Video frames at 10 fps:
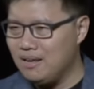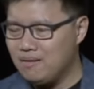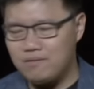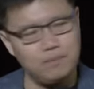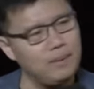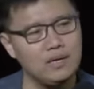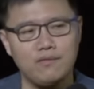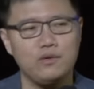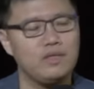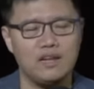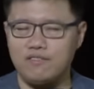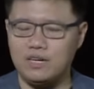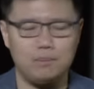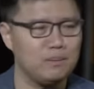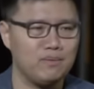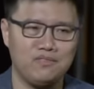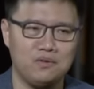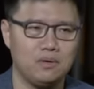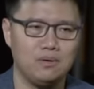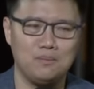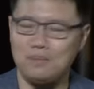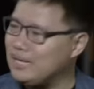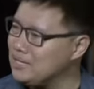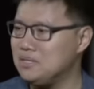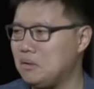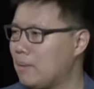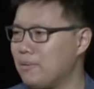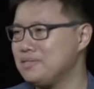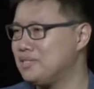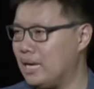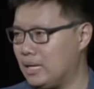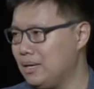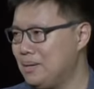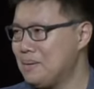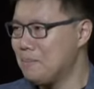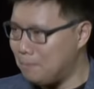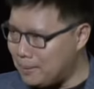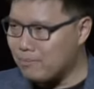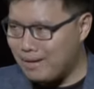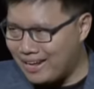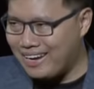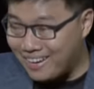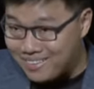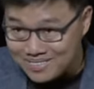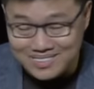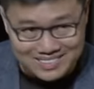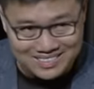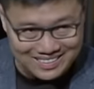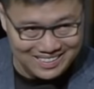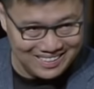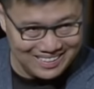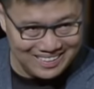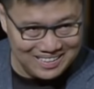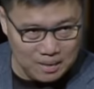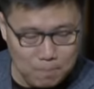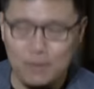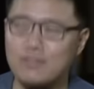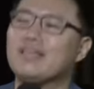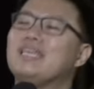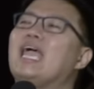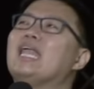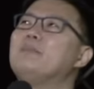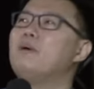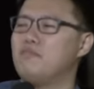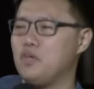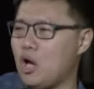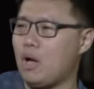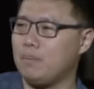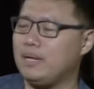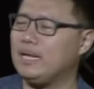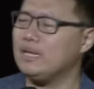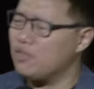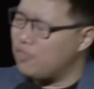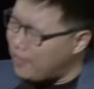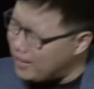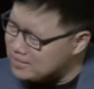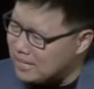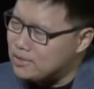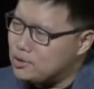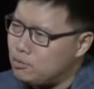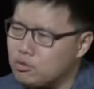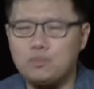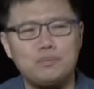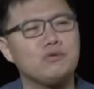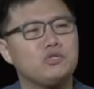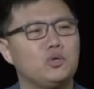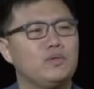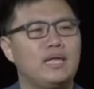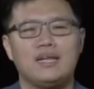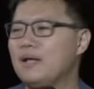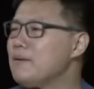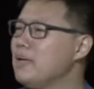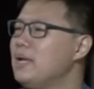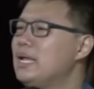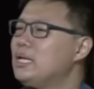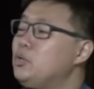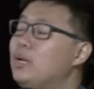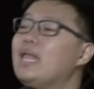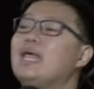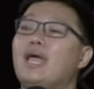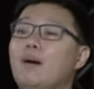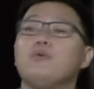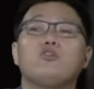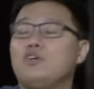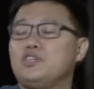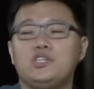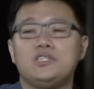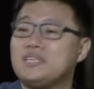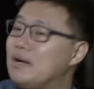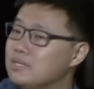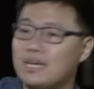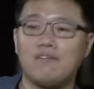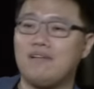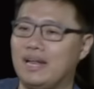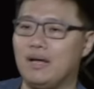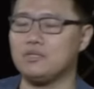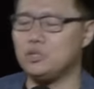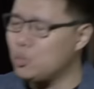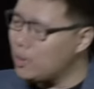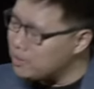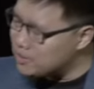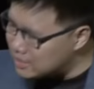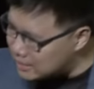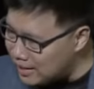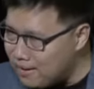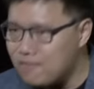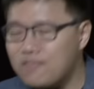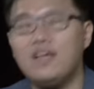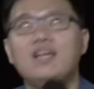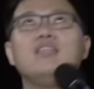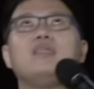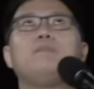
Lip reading: for many of you that have heard me before, please know I'm not saying build Lighthouse. Build the kingdom of God, meaning things that are so spiritual that you can help Christians outside of Lighthouse. You want to serve the